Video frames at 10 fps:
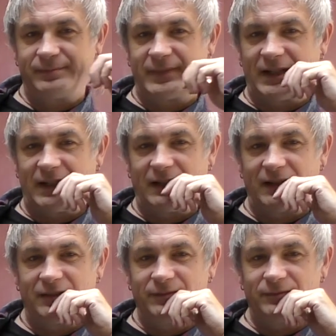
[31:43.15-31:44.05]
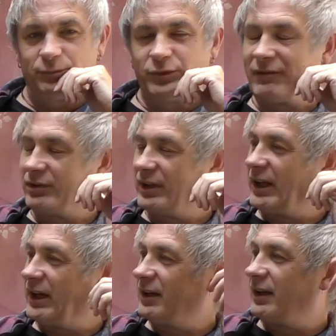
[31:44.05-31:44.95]
uh,
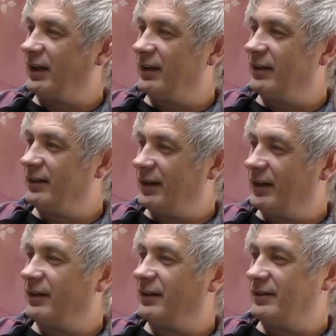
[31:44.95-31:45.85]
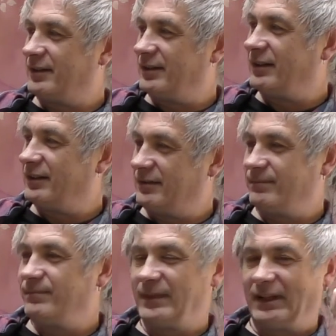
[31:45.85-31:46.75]
reveling in in the,
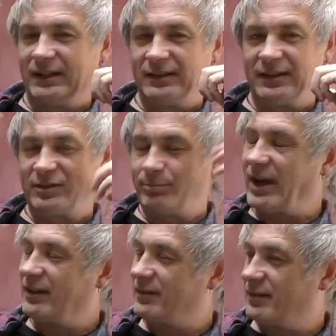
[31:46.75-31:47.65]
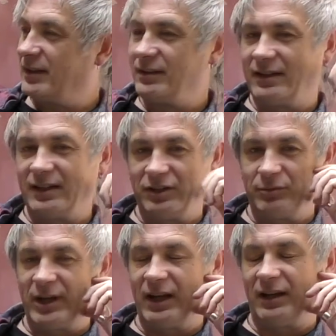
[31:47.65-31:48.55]
the space that, that you
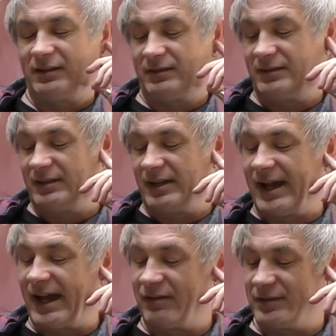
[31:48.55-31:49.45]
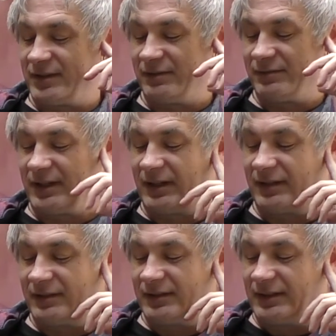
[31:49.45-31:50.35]
may have to. Uh,
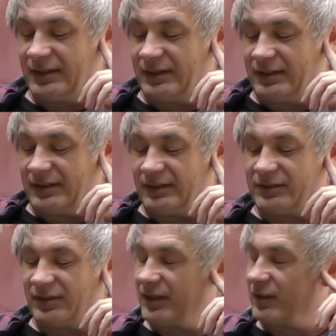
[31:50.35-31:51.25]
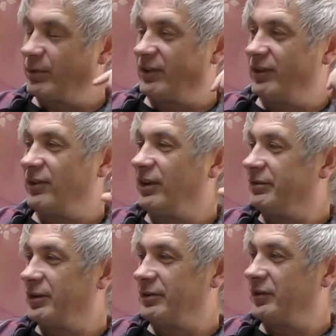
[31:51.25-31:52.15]
to just express yourself
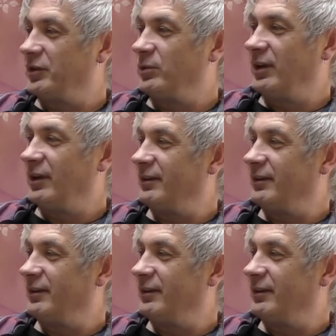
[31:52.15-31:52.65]
however you want